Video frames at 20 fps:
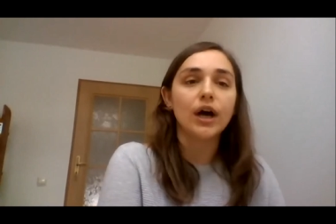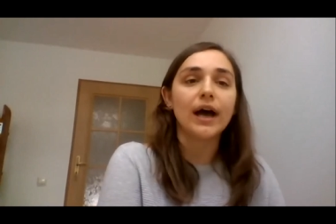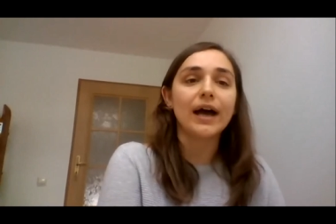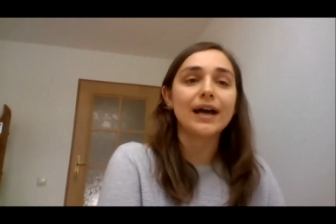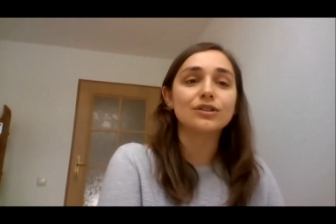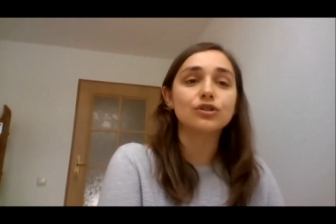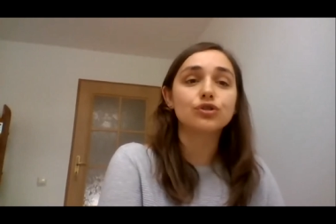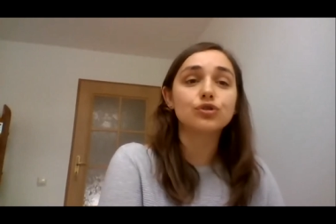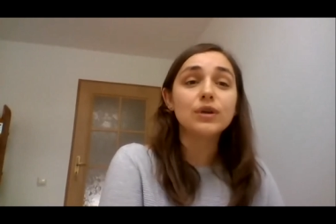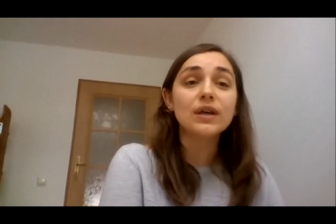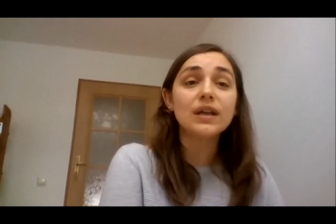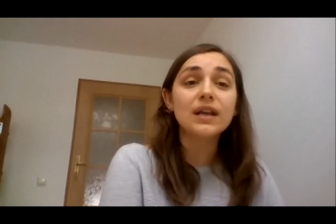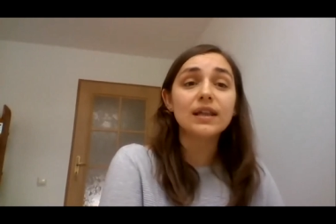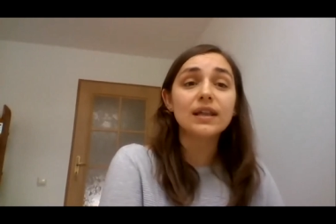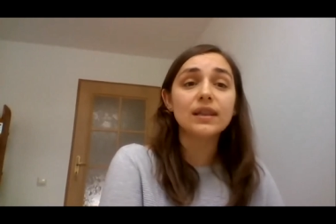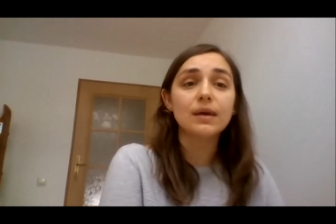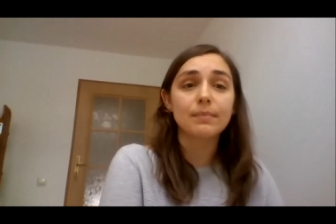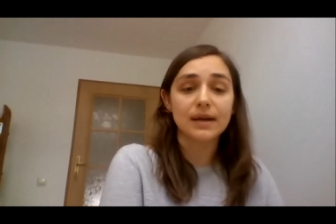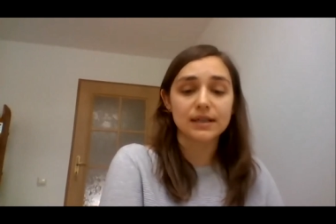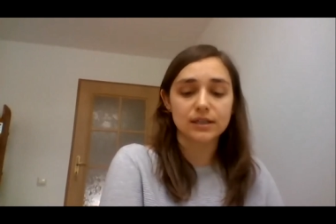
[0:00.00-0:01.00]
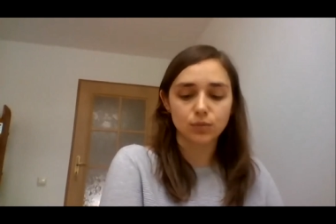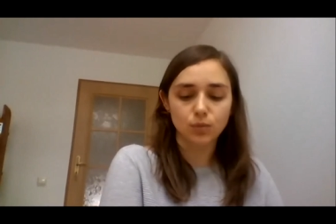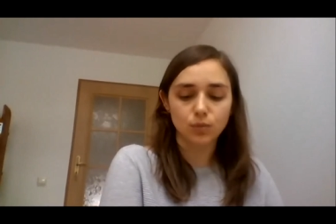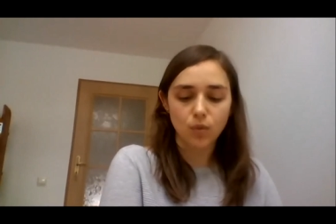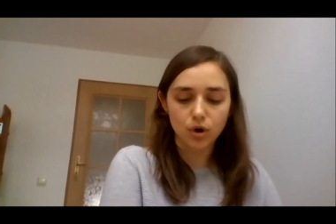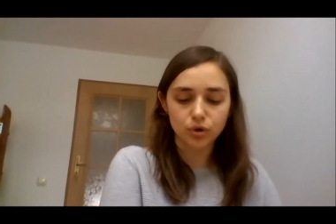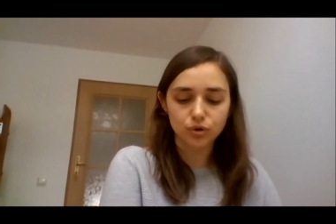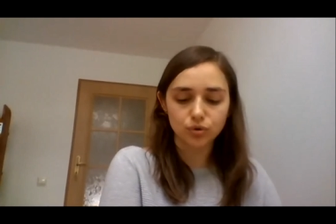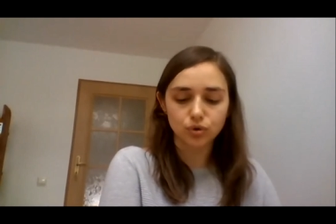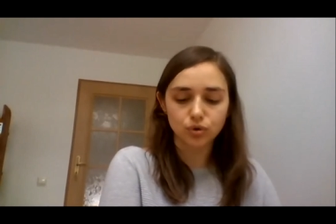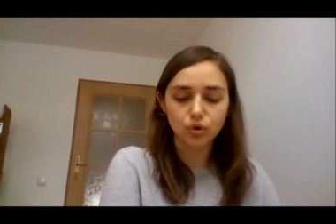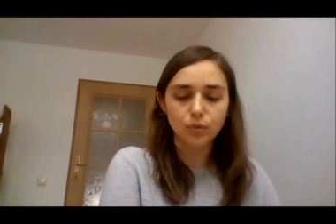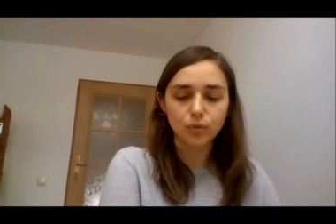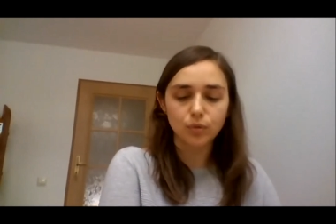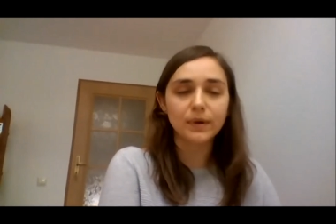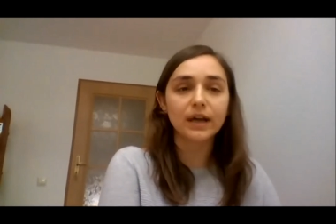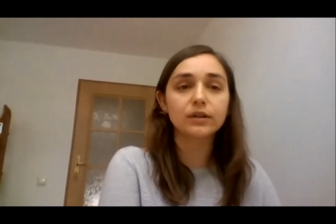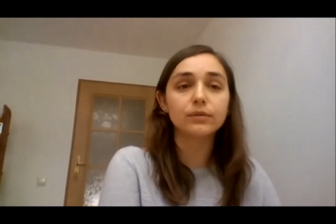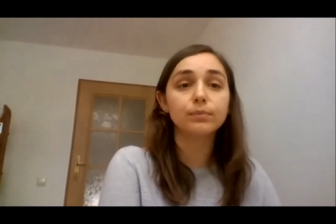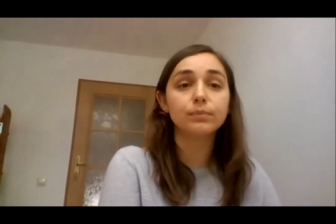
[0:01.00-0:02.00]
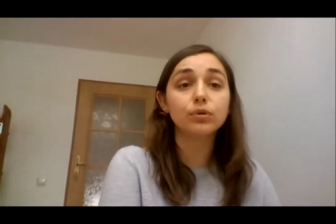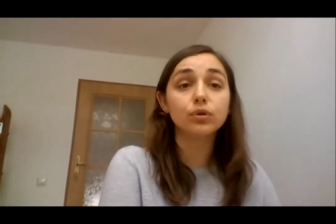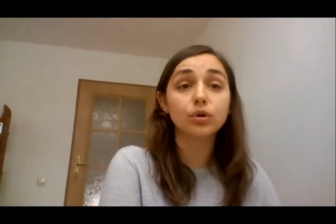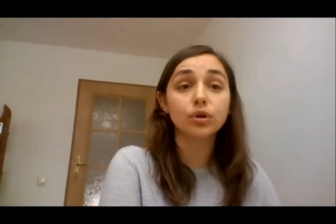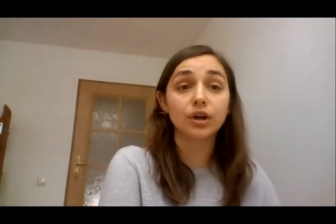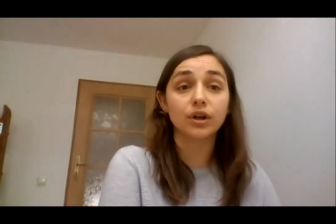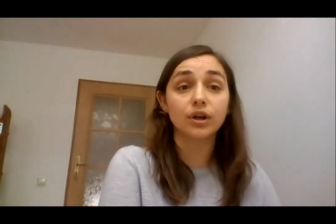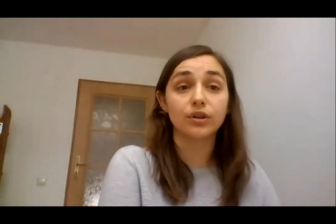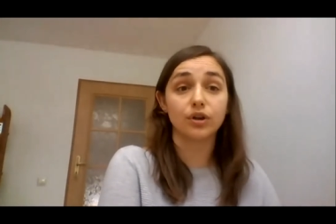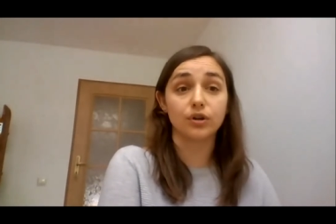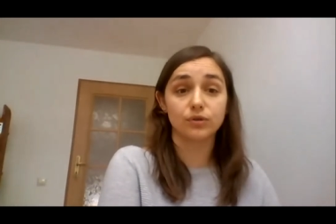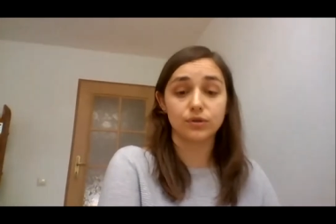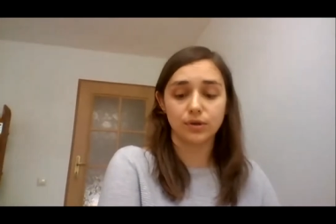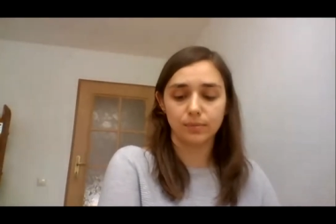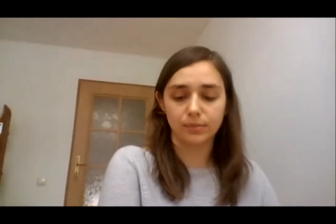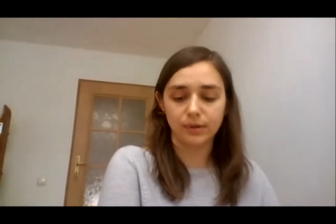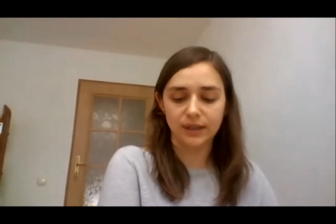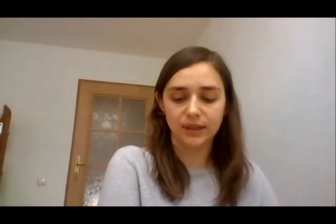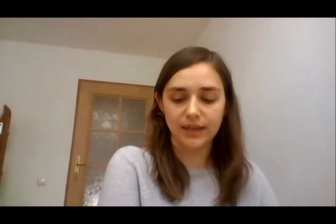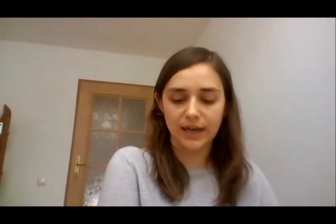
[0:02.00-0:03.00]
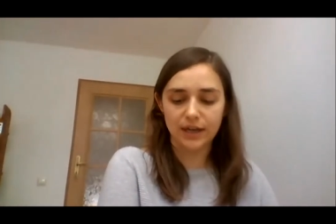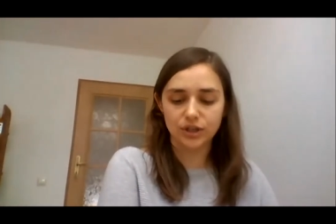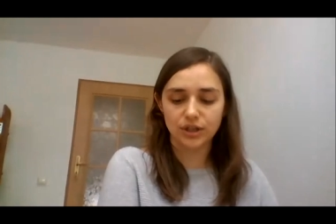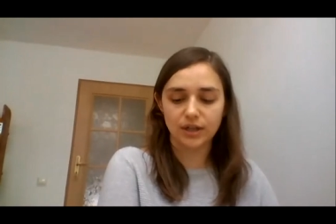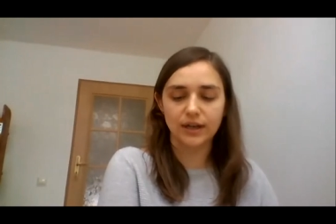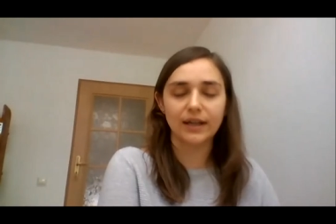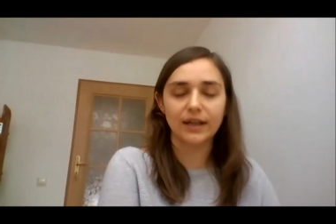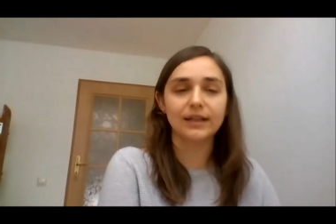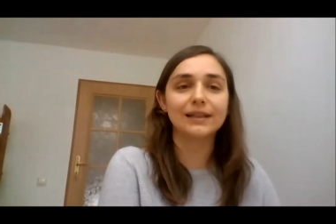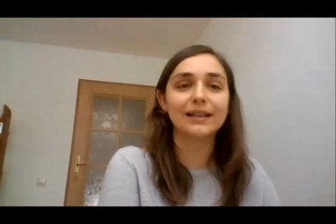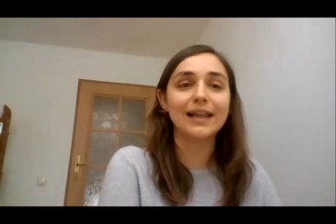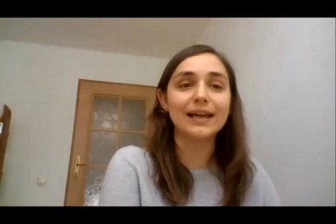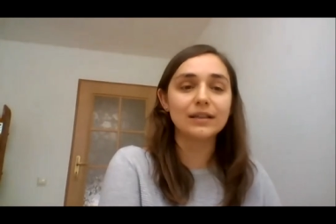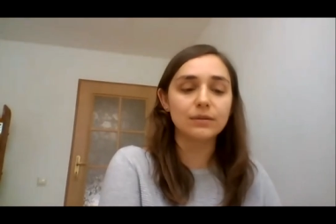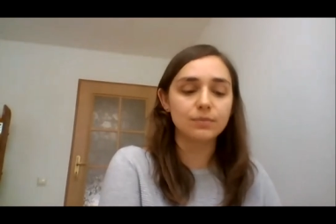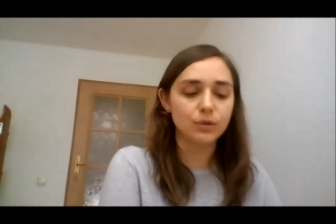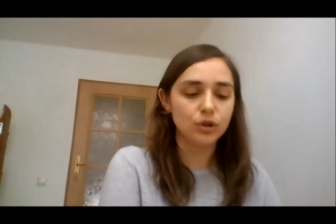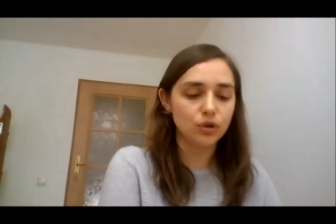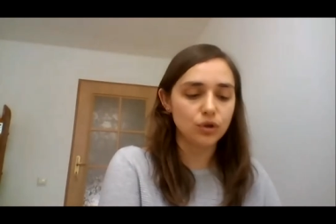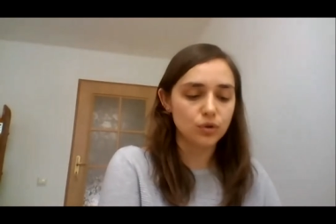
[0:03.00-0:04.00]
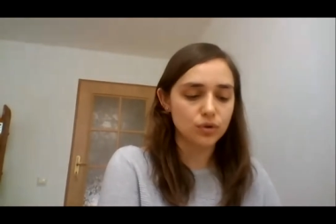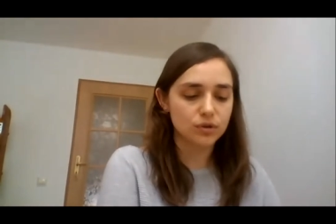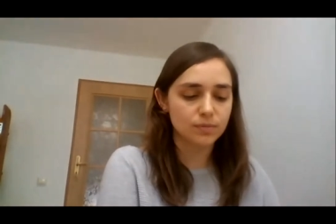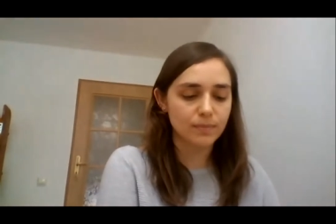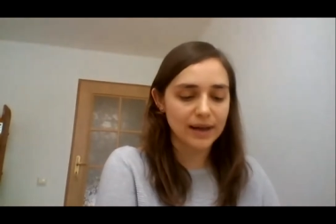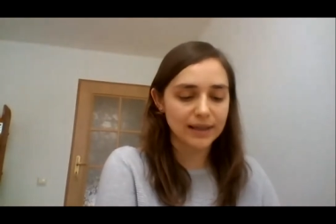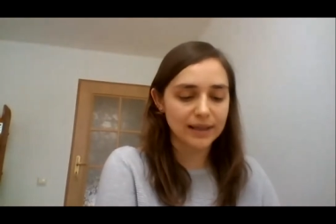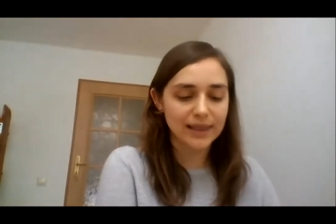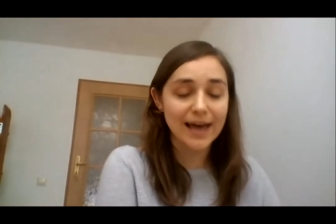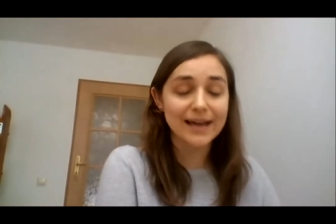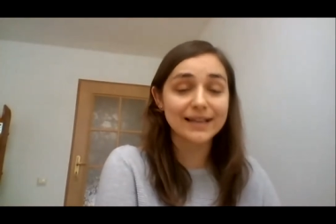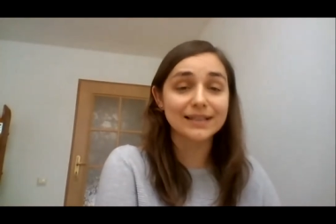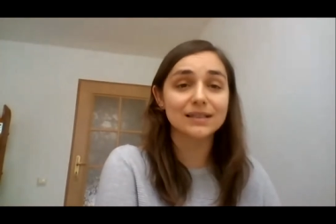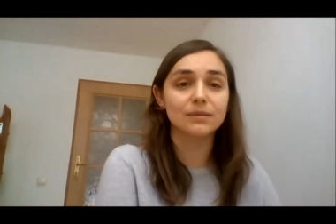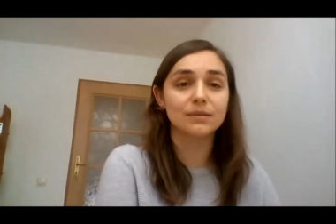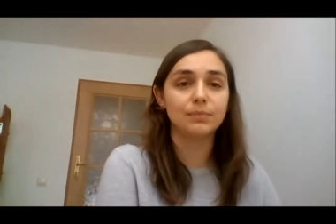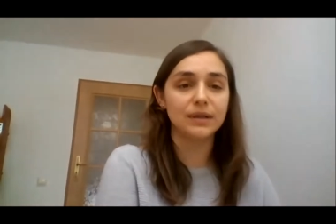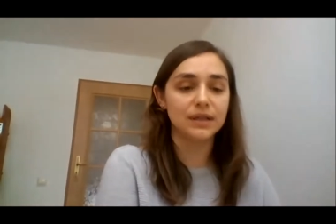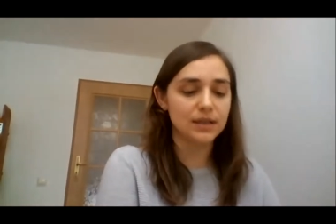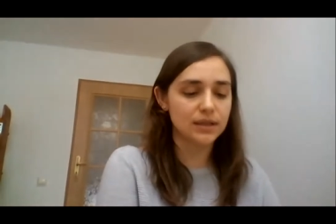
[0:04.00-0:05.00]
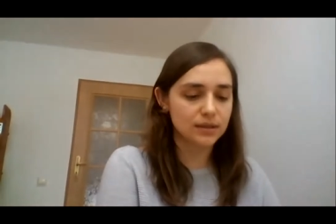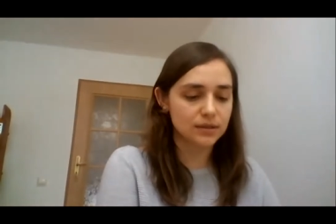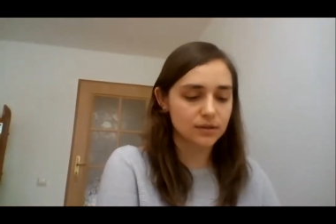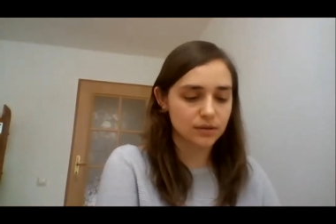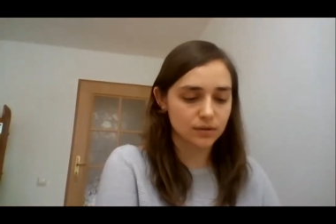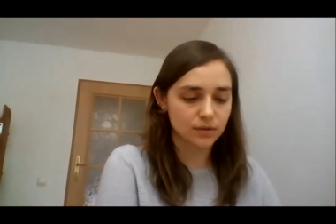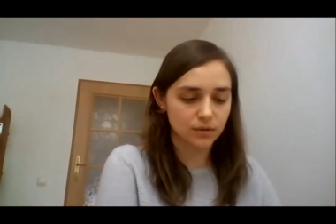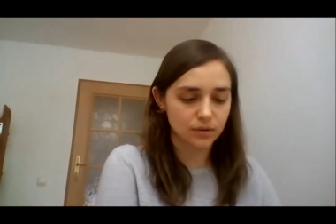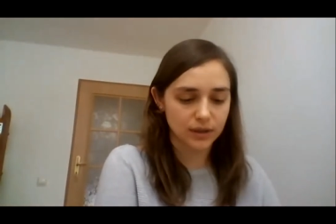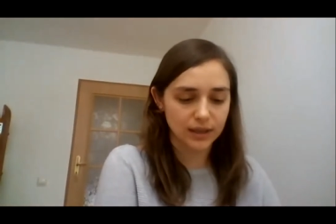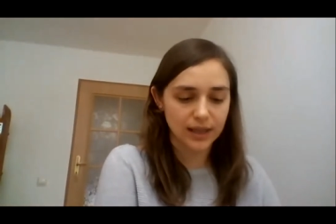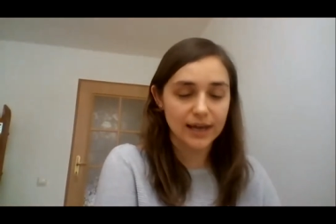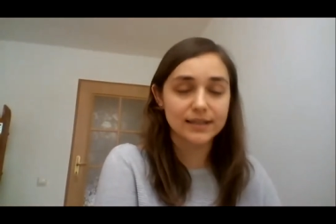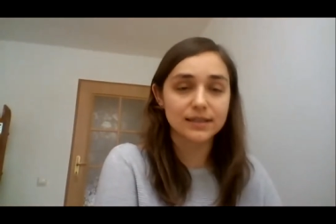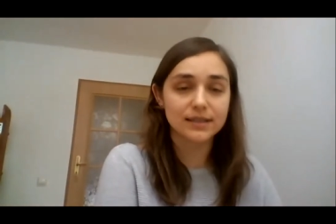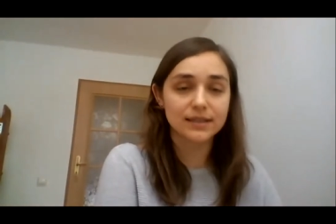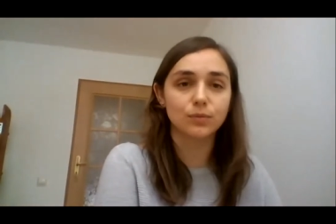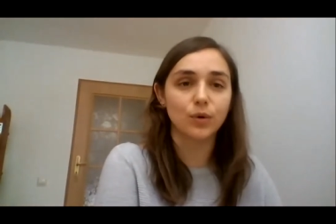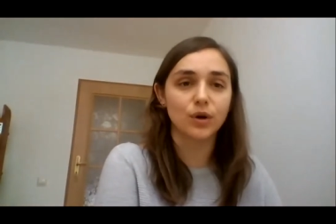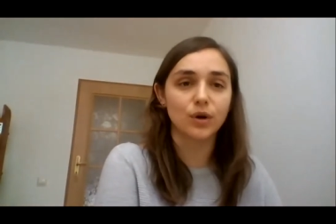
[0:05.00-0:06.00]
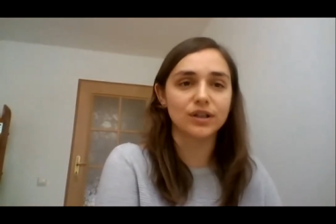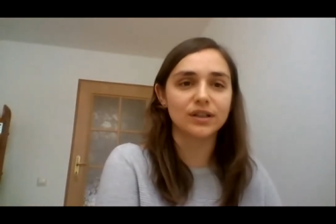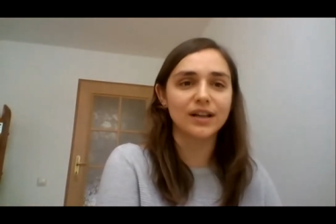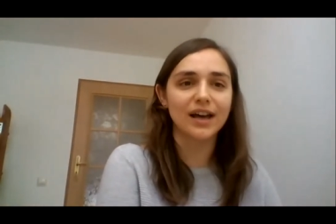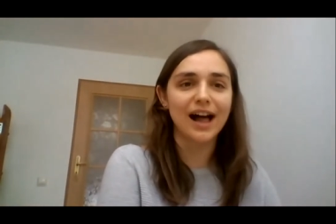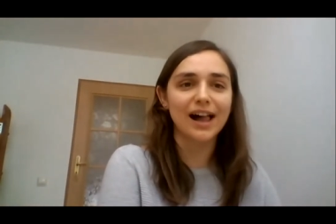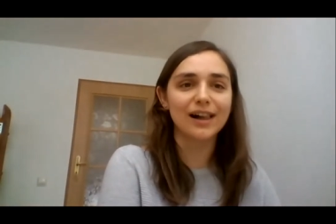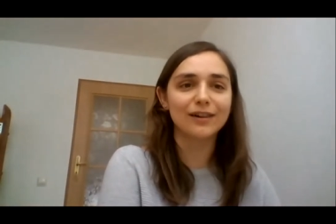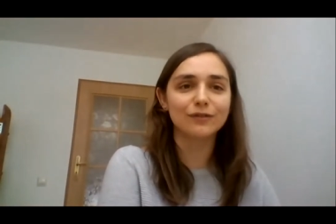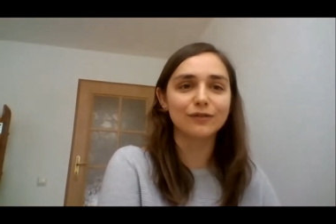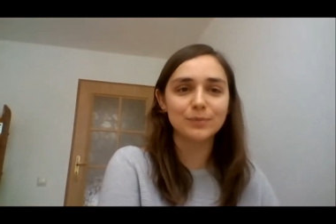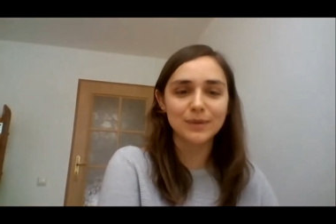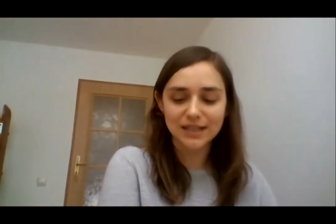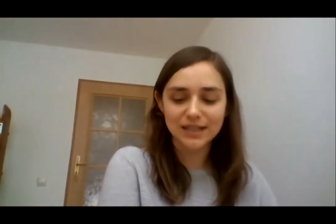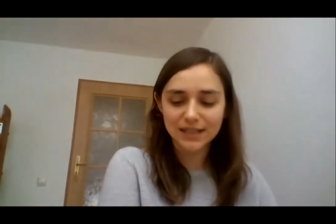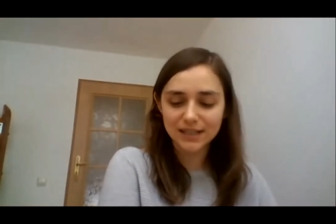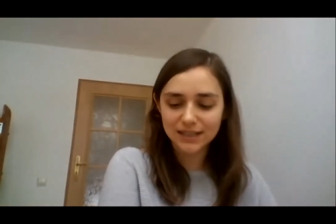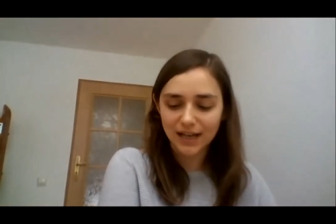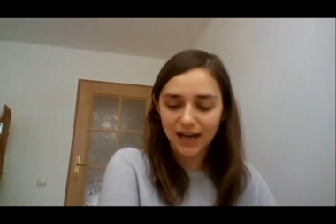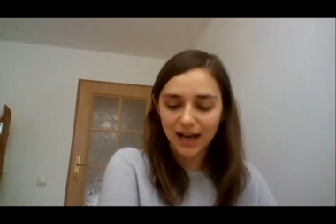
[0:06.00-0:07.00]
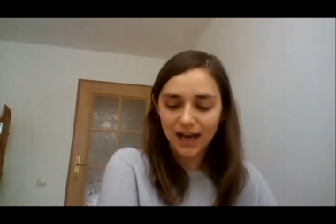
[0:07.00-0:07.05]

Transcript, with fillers: And treating them as one group can blur those obligations. And let me use my last minute or last one and a half minute